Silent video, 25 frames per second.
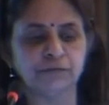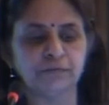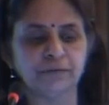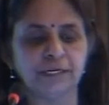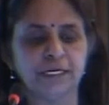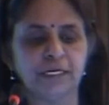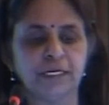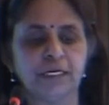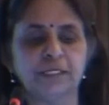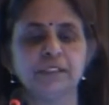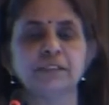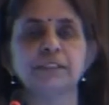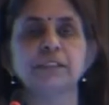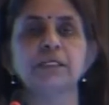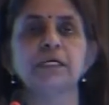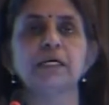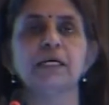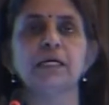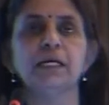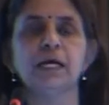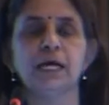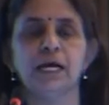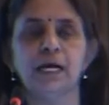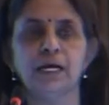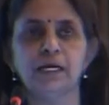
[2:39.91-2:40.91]

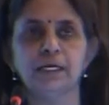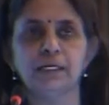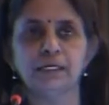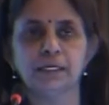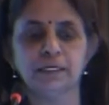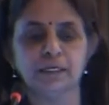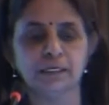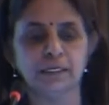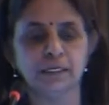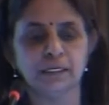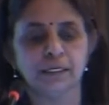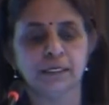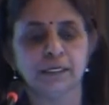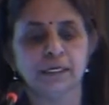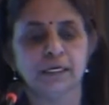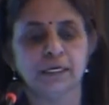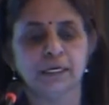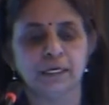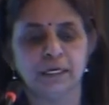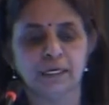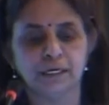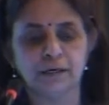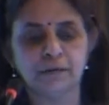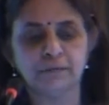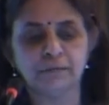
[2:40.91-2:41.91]
financial and
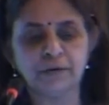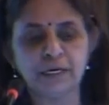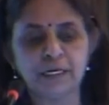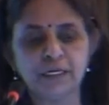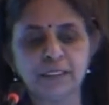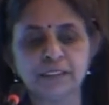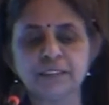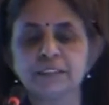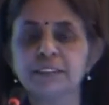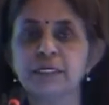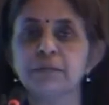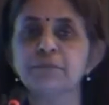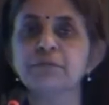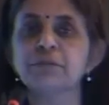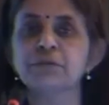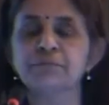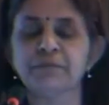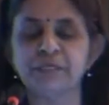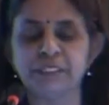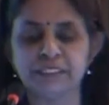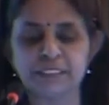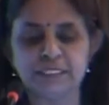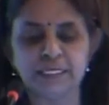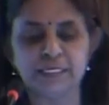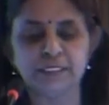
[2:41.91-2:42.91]
various types of
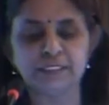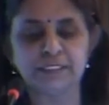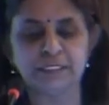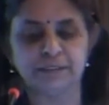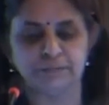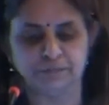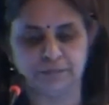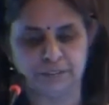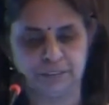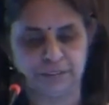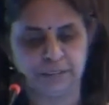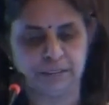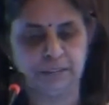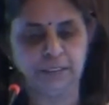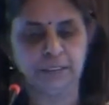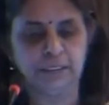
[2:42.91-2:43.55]
incentives